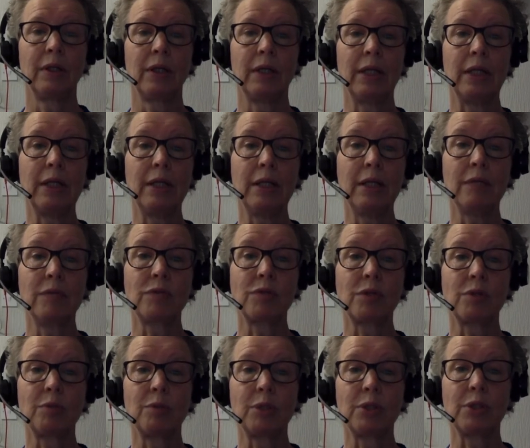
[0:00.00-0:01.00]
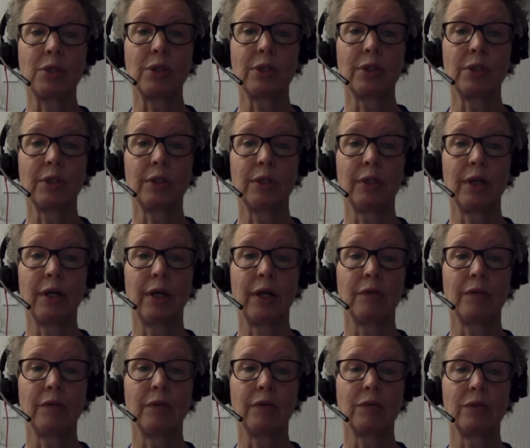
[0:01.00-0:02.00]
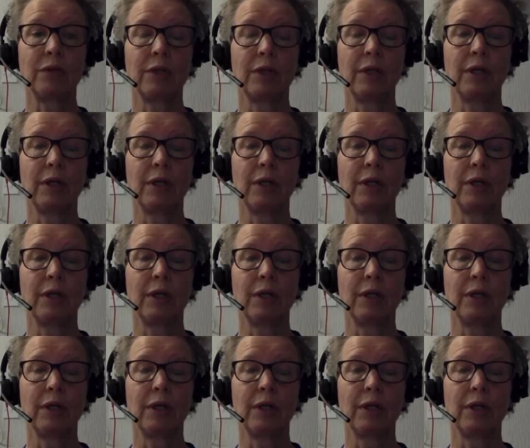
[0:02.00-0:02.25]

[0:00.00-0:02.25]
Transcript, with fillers: He gives them eternal life,